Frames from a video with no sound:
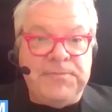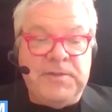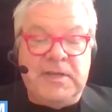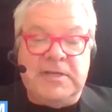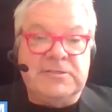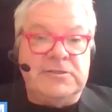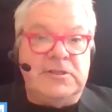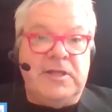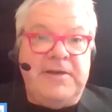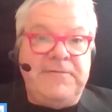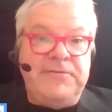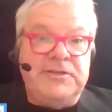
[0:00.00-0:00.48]

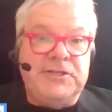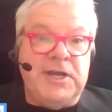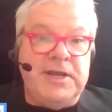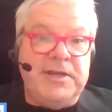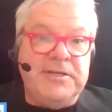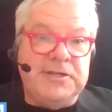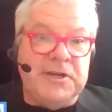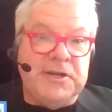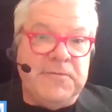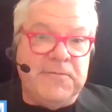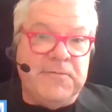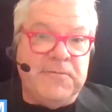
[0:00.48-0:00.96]
It's
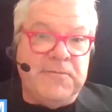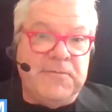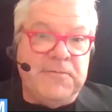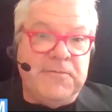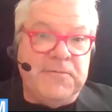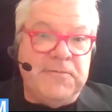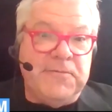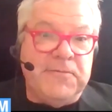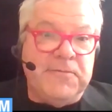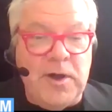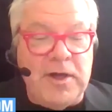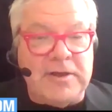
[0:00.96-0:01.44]
life-changing for
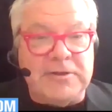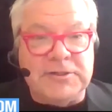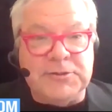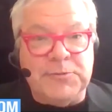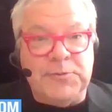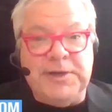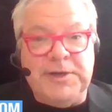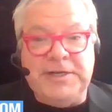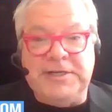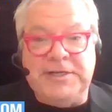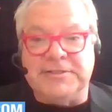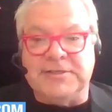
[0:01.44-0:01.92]
us as well
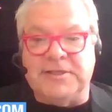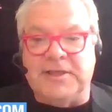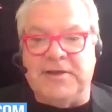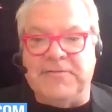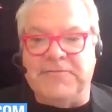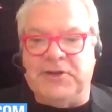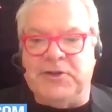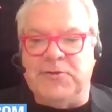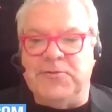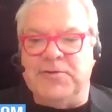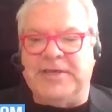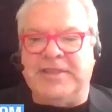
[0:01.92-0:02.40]
because we just
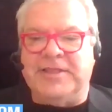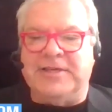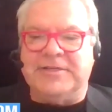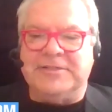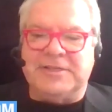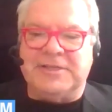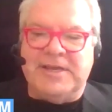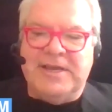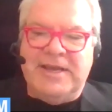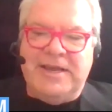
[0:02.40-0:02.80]
love doing this.